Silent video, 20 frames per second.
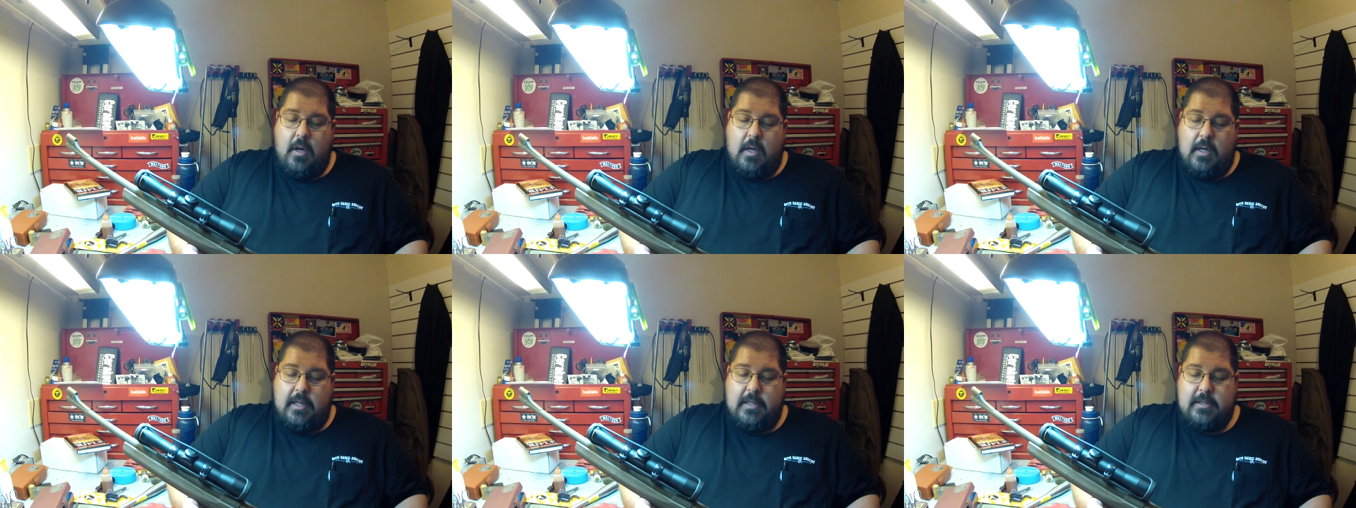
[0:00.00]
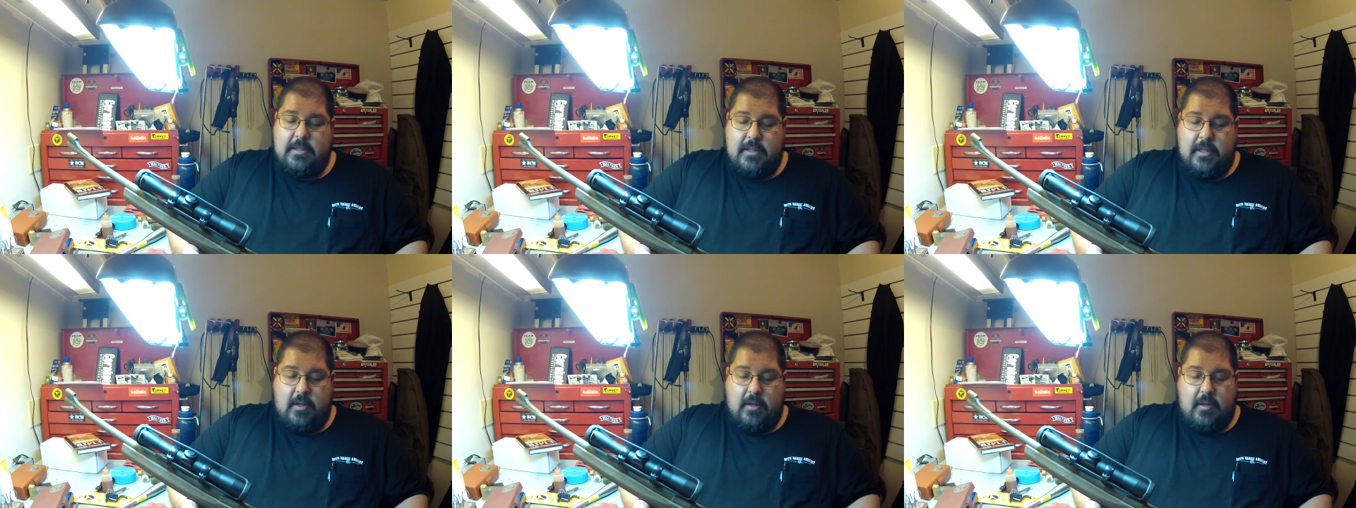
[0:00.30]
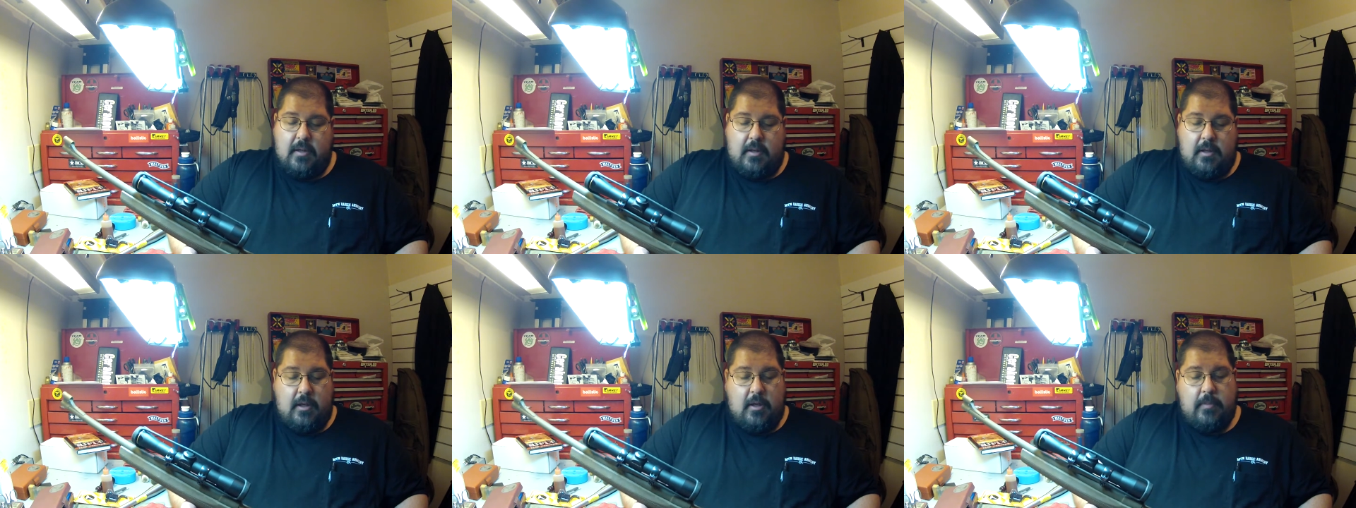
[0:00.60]
because they're
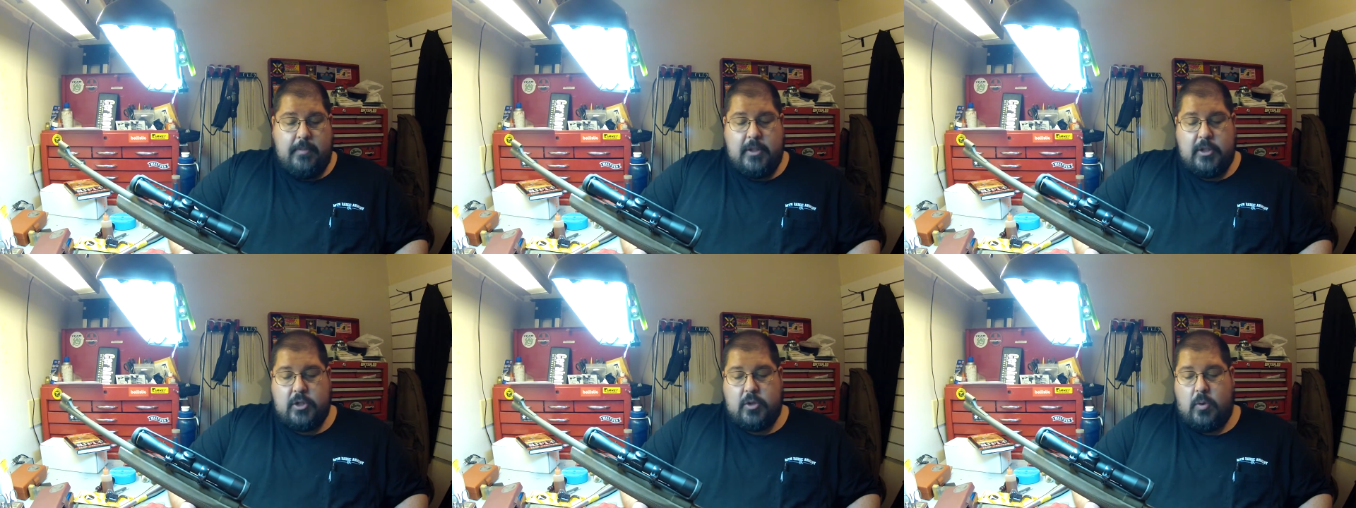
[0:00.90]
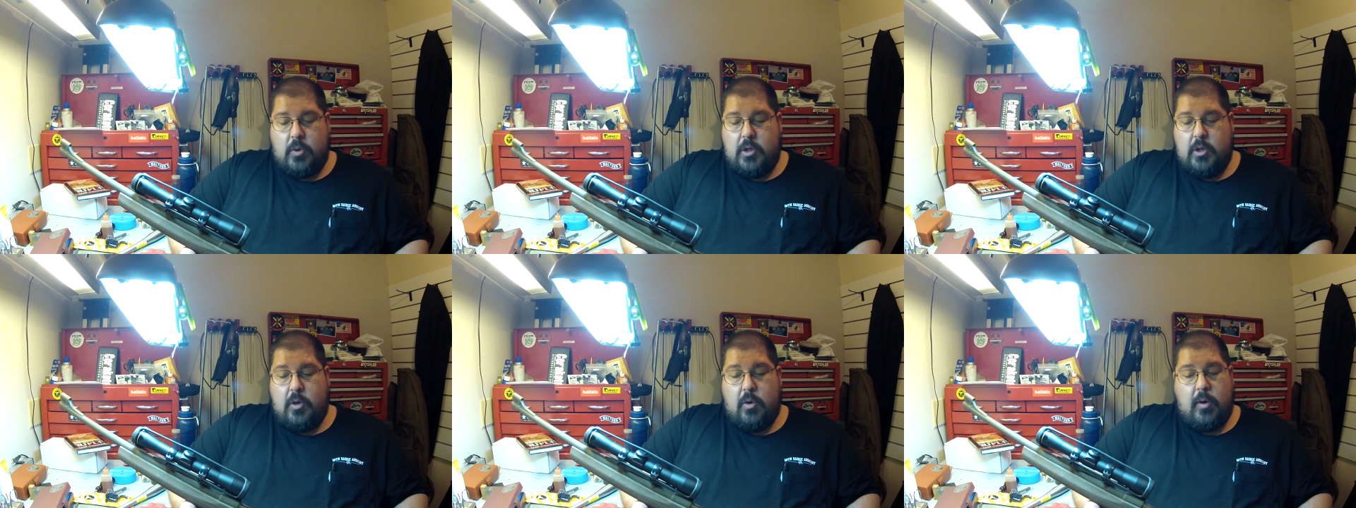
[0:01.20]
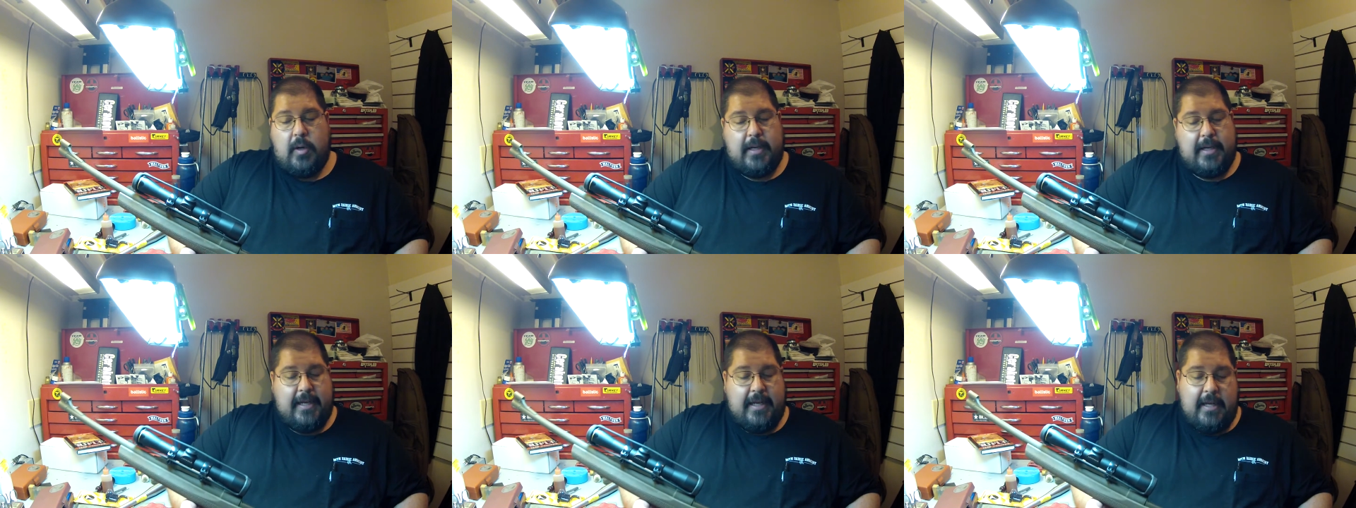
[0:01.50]
a little bit shorter,
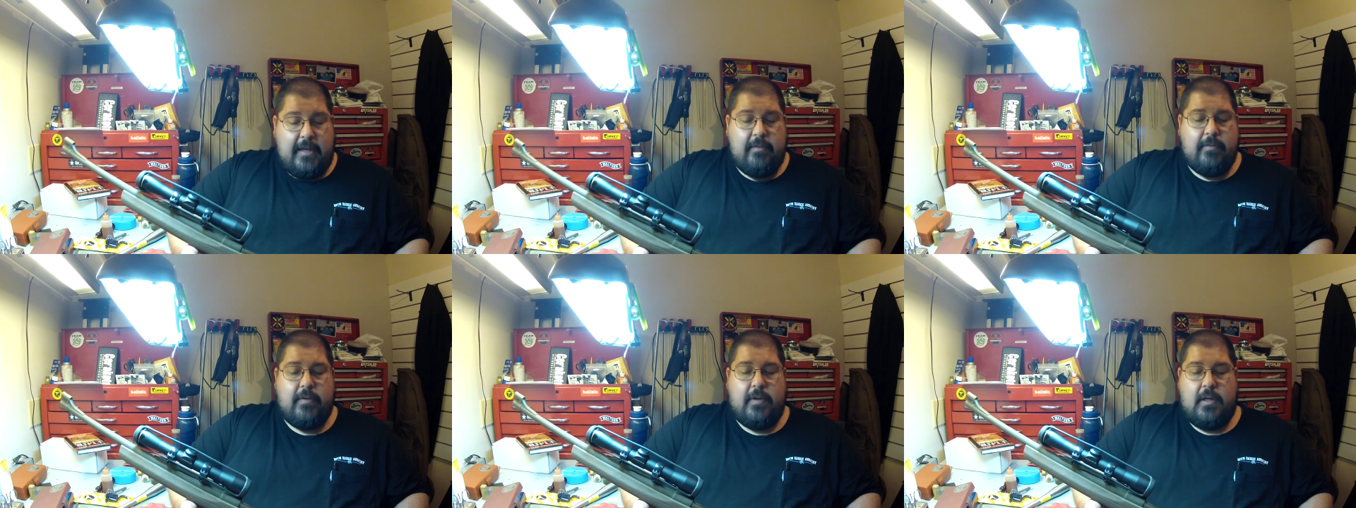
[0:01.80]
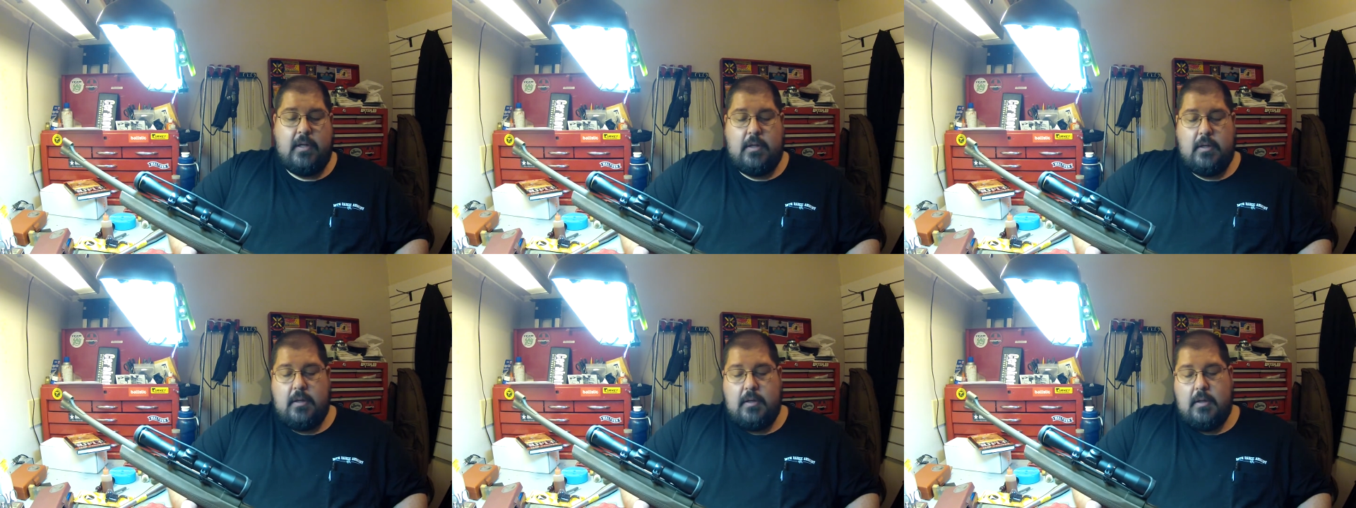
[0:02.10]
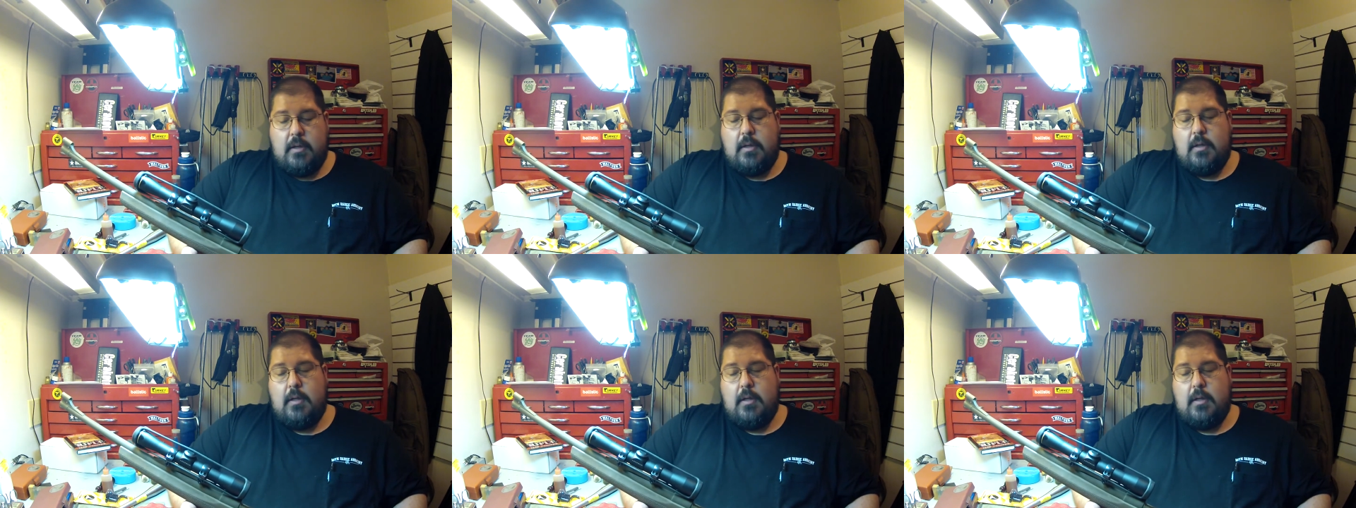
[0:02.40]
or even